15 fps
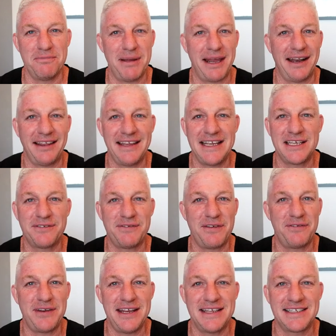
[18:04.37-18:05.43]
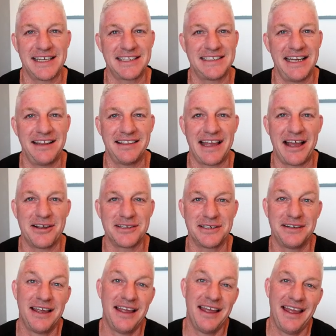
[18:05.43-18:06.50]
have bet at least fifteen, sixteen
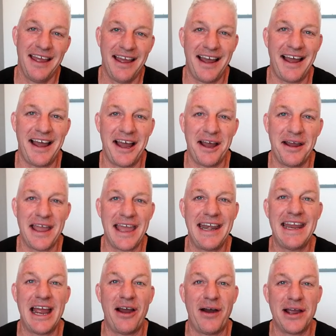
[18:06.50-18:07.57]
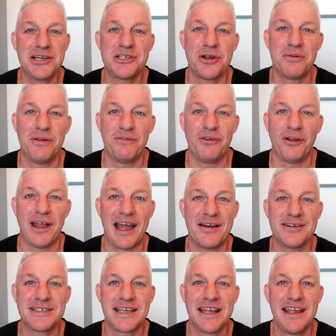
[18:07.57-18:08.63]
thousand. Uh, anyhow, I showed the full
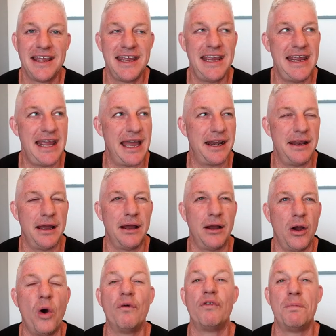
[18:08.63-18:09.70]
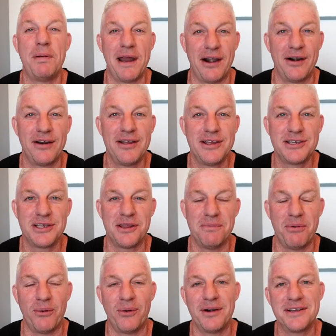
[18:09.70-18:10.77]
house. He had uh, overpair to the
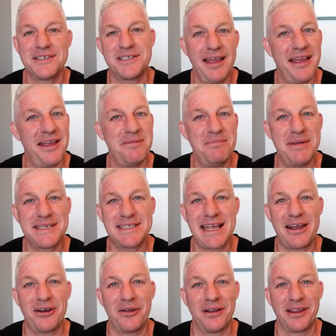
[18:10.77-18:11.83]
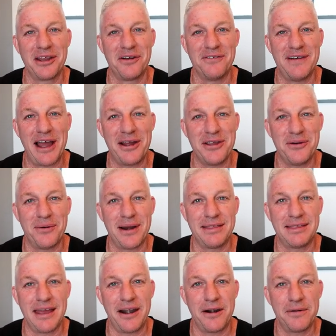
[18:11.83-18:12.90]
boards. Missed out on a little value
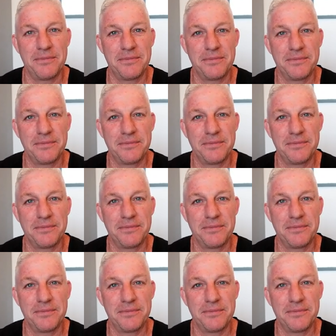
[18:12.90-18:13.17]
right there.